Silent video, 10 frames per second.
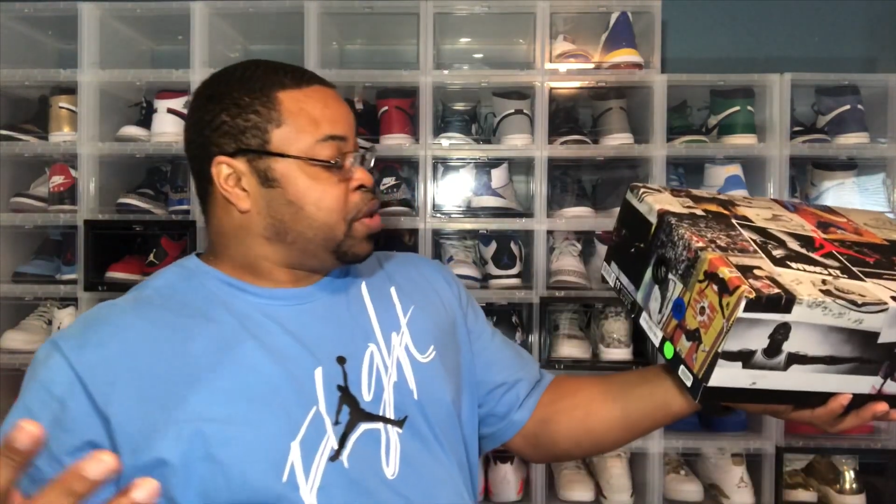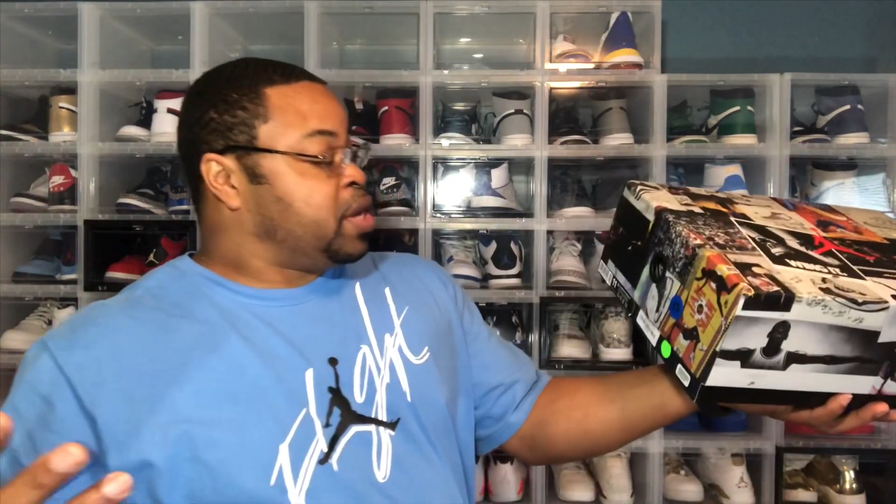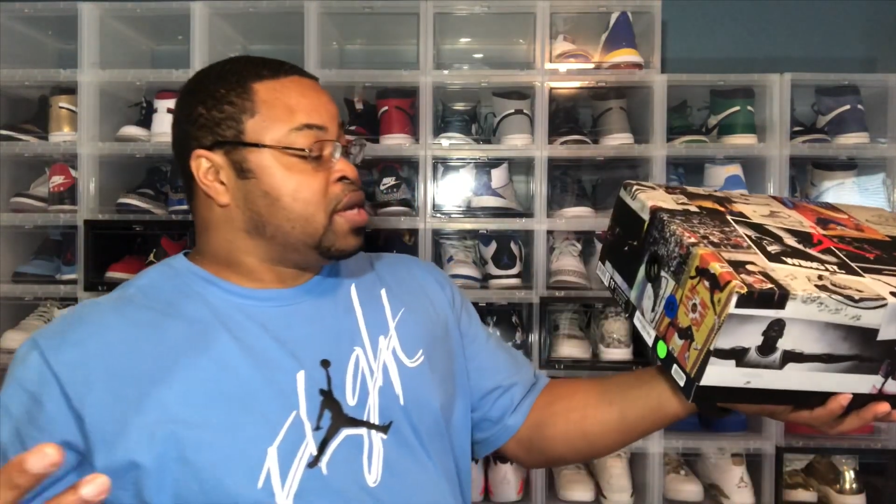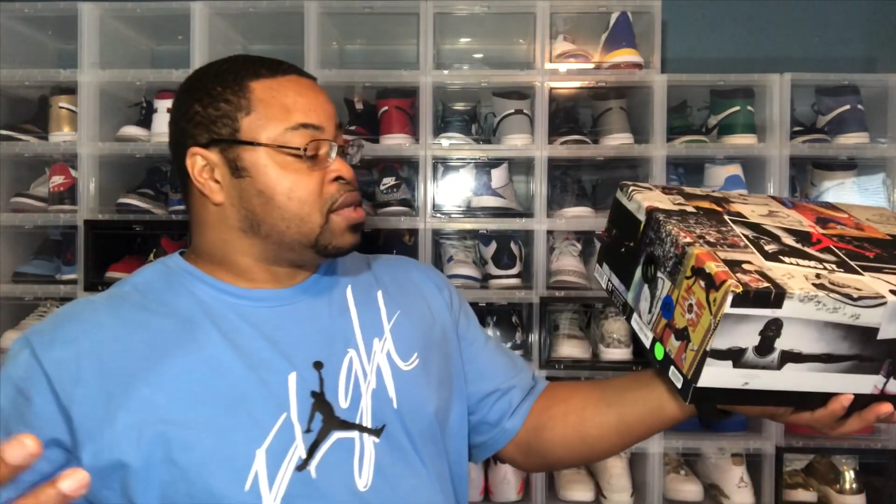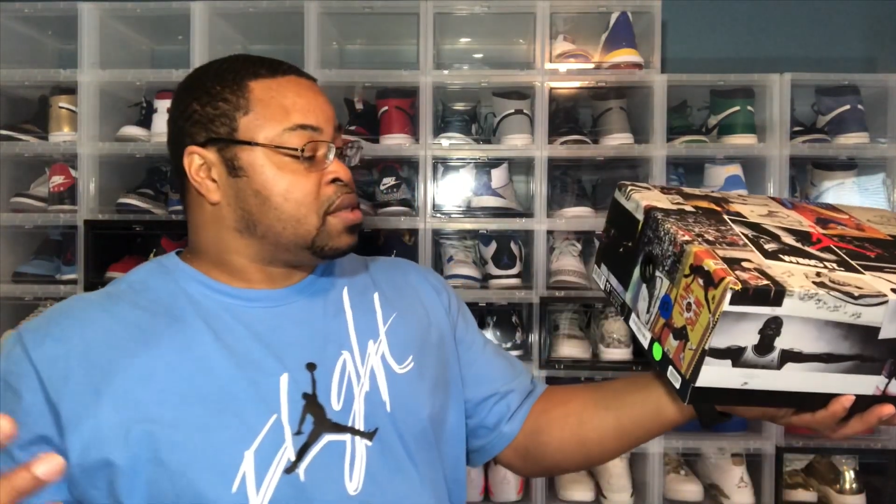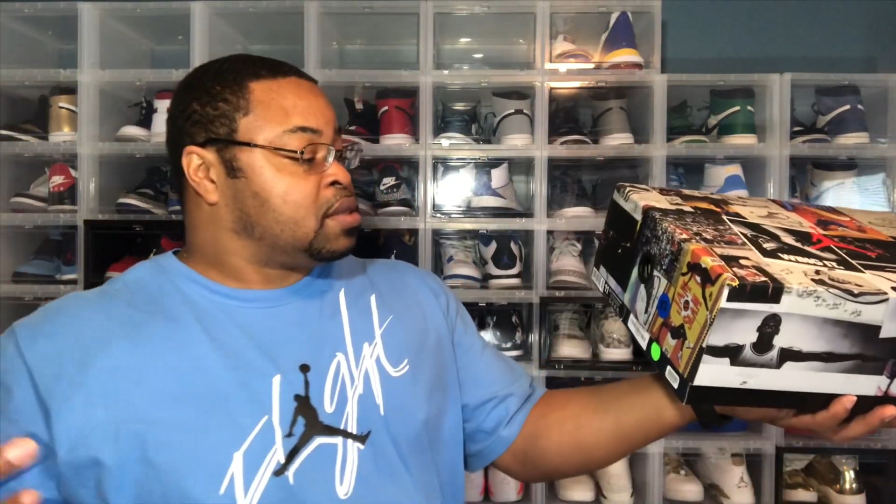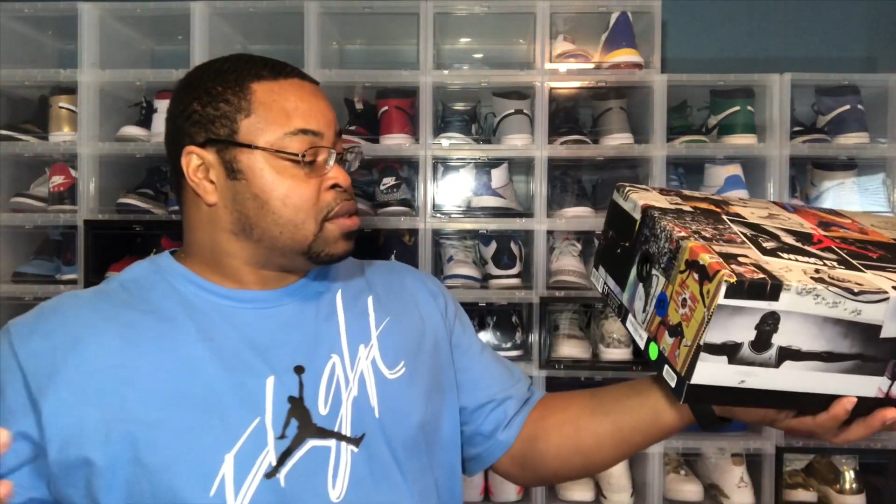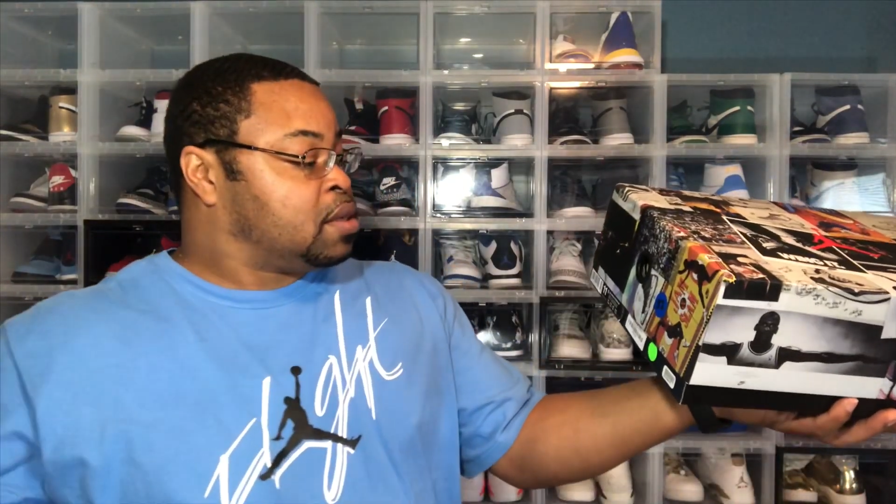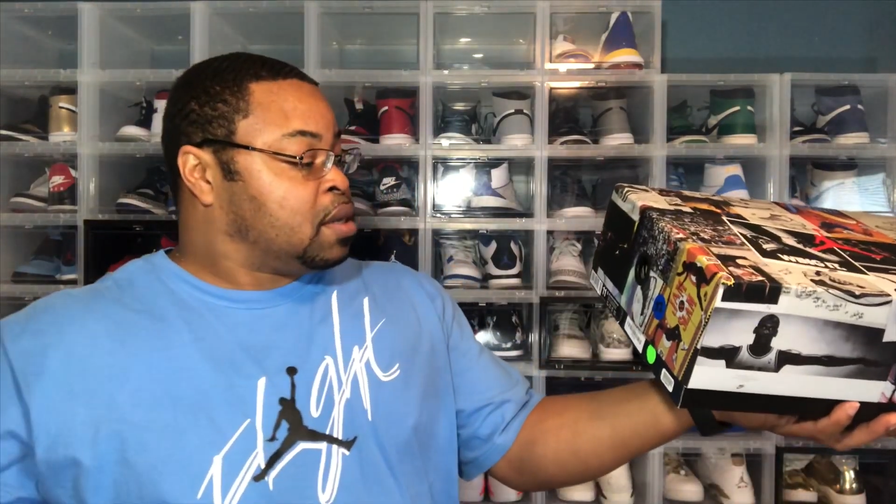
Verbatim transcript: reads